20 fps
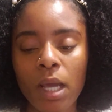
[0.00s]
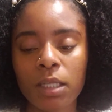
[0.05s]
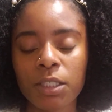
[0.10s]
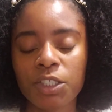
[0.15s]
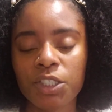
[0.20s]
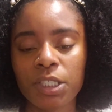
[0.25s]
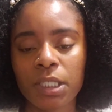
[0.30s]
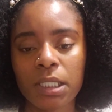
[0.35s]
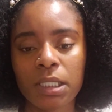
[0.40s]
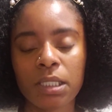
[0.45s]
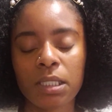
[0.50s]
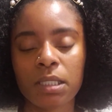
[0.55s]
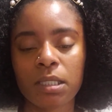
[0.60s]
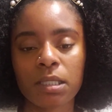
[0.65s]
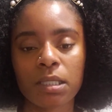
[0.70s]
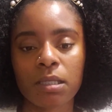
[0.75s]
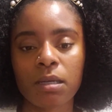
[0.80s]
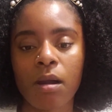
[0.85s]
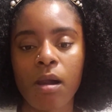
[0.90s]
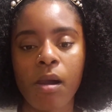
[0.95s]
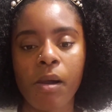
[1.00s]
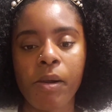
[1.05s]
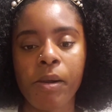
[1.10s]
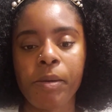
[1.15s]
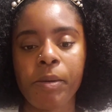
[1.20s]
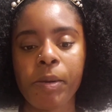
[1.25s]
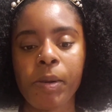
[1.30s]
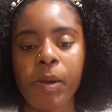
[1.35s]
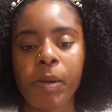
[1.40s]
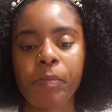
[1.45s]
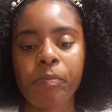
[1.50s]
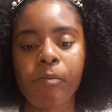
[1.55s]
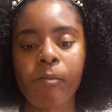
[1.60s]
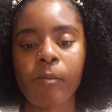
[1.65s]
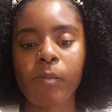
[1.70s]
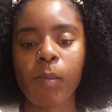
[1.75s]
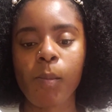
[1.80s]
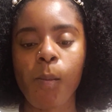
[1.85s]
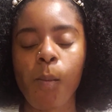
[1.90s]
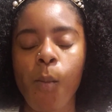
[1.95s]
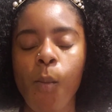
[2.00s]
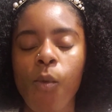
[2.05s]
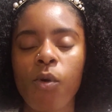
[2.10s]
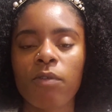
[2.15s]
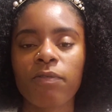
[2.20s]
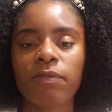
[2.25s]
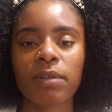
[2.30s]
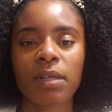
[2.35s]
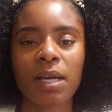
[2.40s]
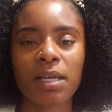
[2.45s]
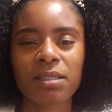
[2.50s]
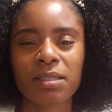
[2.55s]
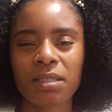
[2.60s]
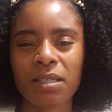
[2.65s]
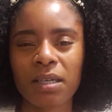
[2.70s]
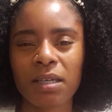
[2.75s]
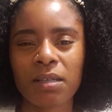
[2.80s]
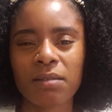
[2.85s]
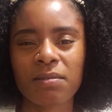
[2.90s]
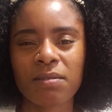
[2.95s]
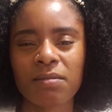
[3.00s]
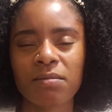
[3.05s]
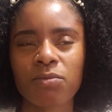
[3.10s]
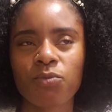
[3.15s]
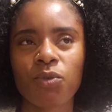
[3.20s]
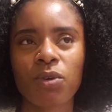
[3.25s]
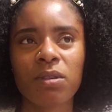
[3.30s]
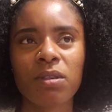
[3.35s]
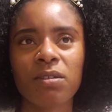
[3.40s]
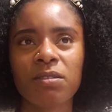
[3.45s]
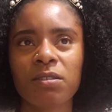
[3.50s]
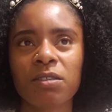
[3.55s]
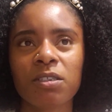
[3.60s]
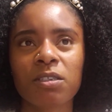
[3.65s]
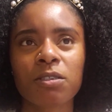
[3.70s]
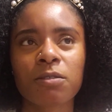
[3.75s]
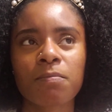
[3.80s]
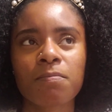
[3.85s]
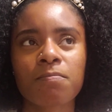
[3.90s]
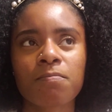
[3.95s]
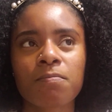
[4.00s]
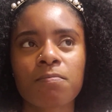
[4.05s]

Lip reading: just reflecting and really just